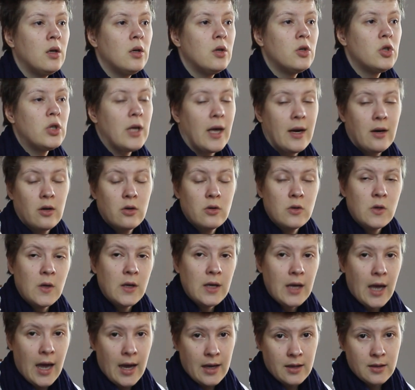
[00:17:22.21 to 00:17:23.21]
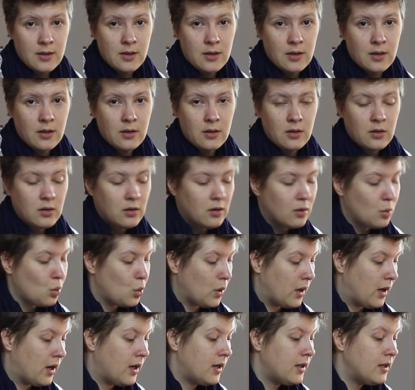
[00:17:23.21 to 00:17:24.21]
shadows and accent,
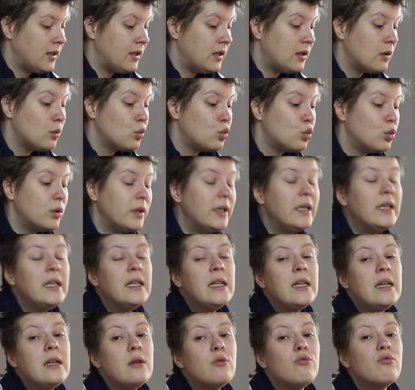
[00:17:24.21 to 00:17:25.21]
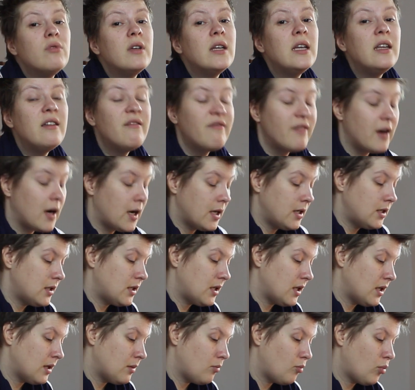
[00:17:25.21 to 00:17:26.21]
where I need a really, really fine
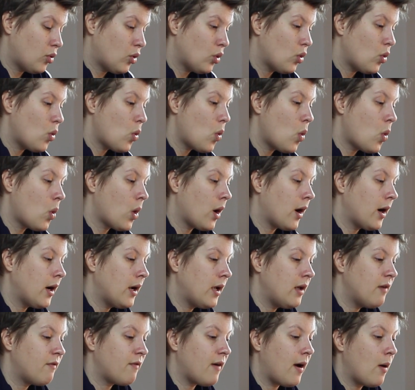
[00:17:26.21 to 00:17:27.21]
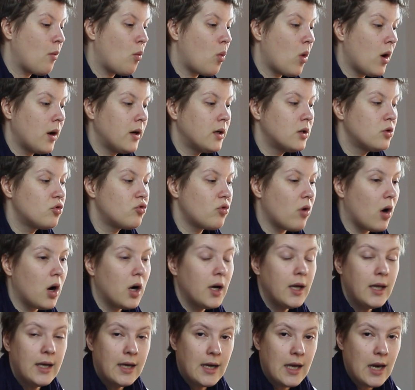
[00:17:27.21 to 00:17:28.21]
tip, or if I want to
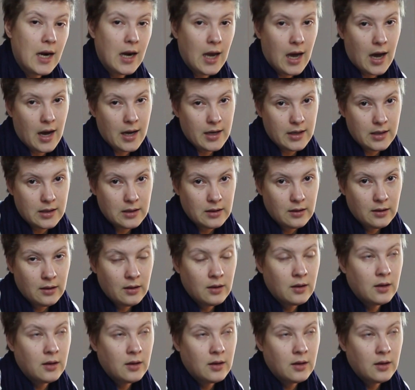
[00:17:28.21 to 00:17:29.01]
draw in a line